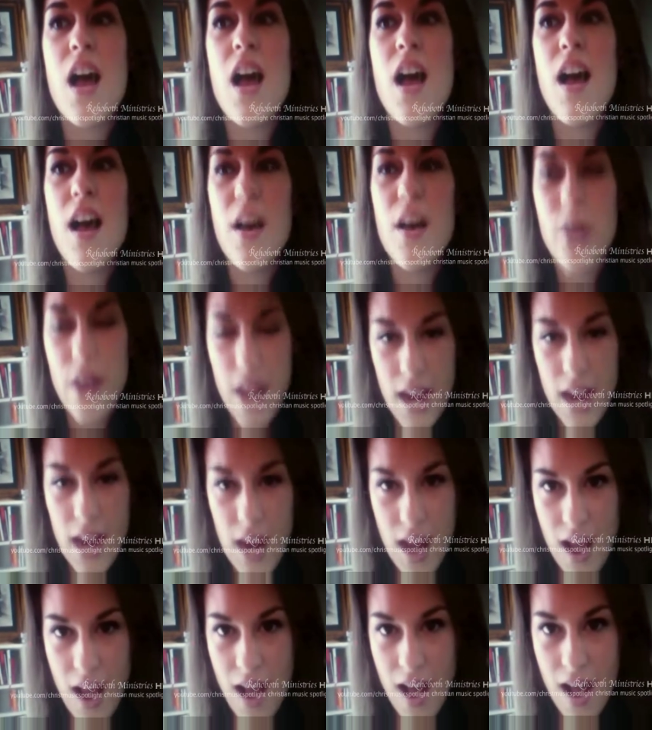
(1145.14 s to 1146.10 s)
Okay.
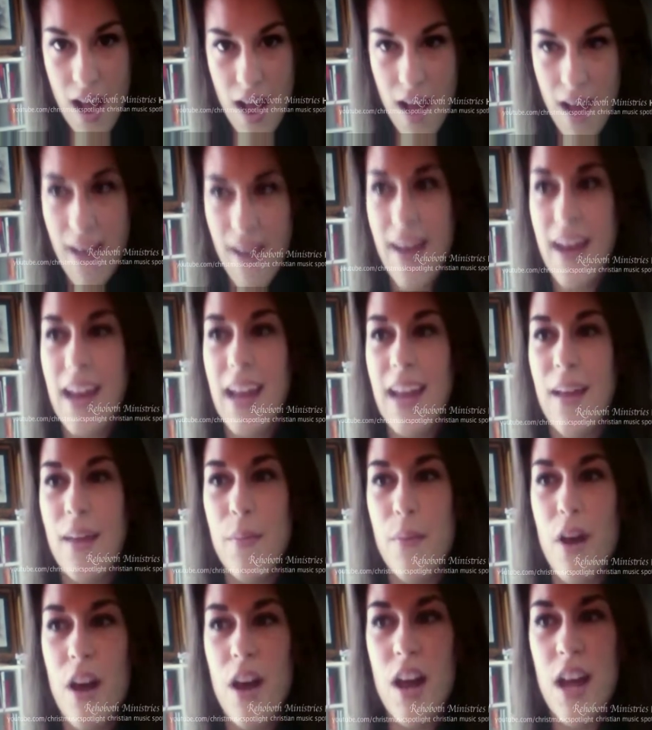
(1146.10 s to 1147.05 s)
I
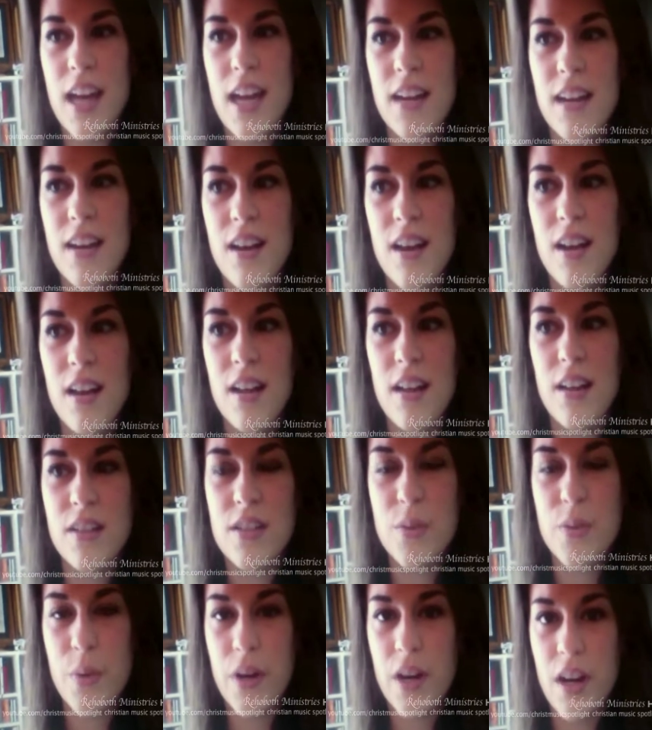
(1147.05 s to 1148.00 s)
am on
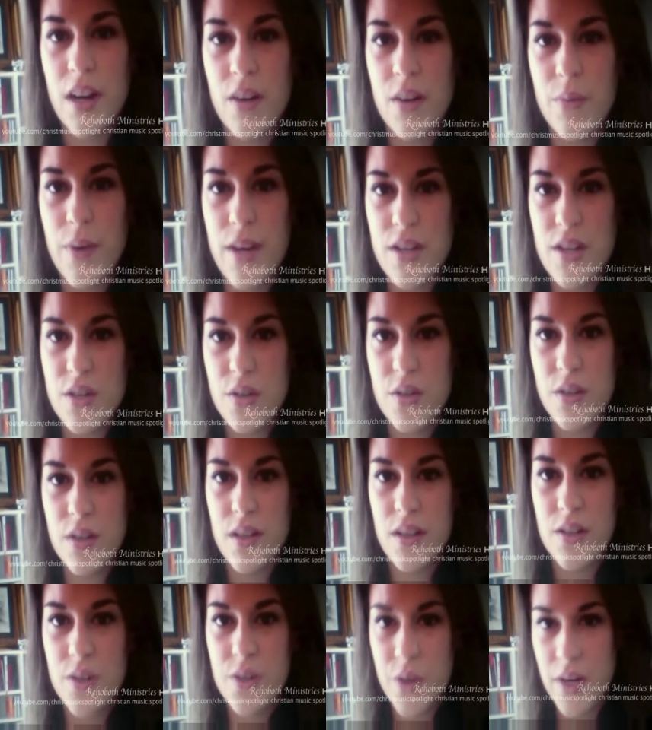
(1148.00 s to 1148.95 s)
Twitter,
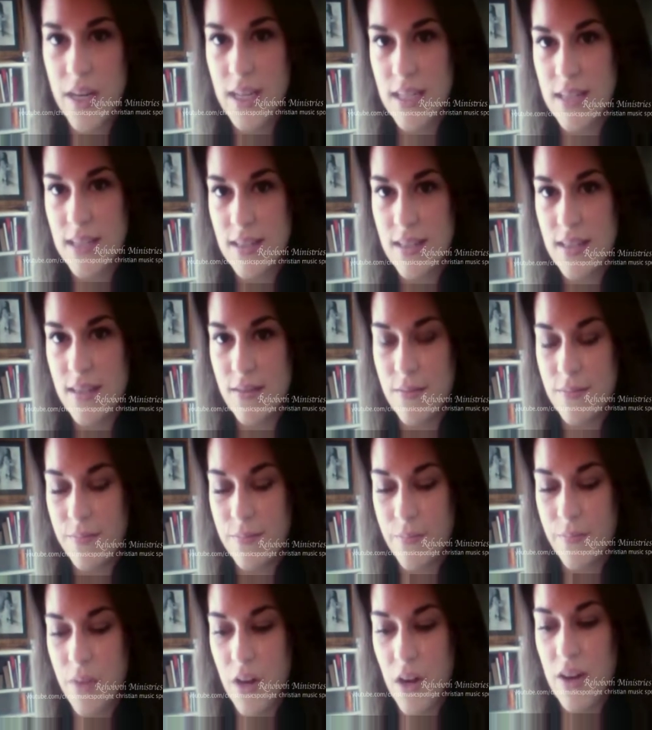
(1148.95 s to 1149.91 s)
Rachel Drix,
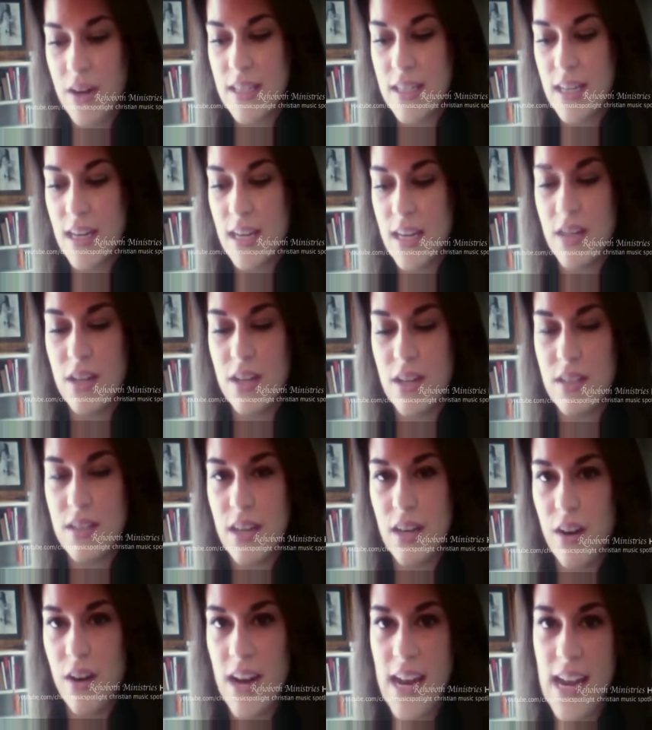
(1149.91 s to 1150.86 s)

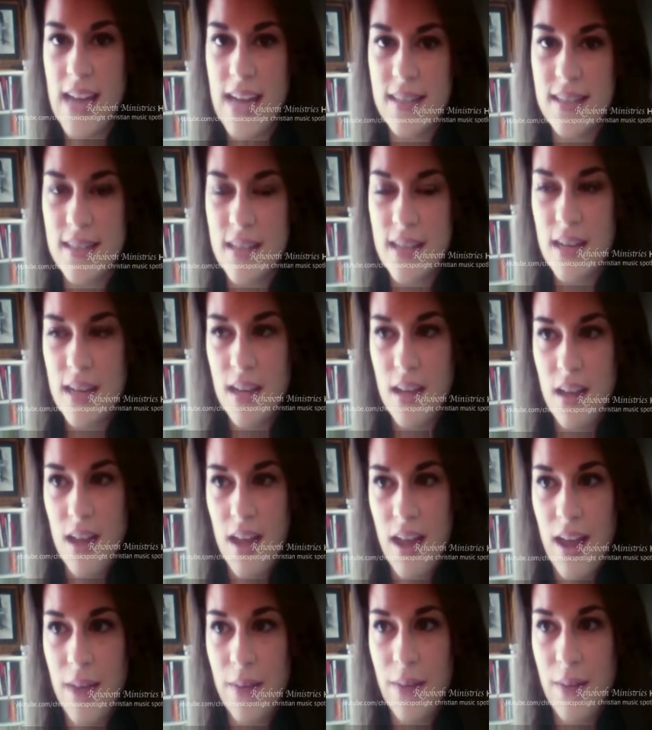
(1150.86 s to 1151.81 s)
RACHELDRIX.
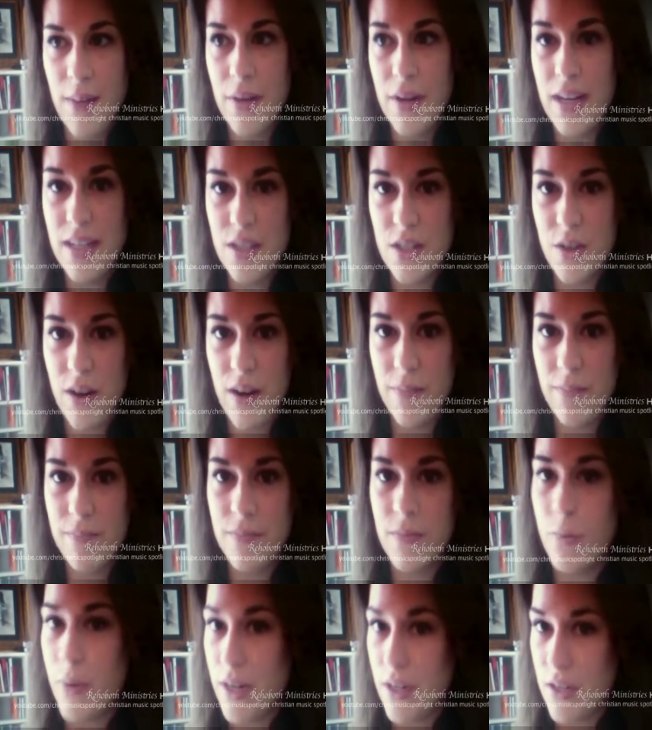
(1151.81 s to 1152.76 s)
I'm on Instagram,
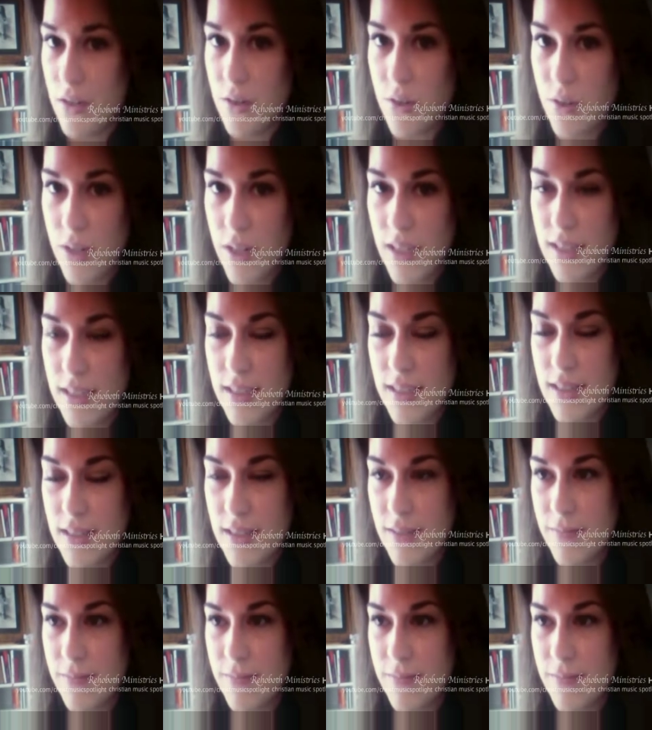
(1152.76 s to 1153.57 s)
Rachel Drix.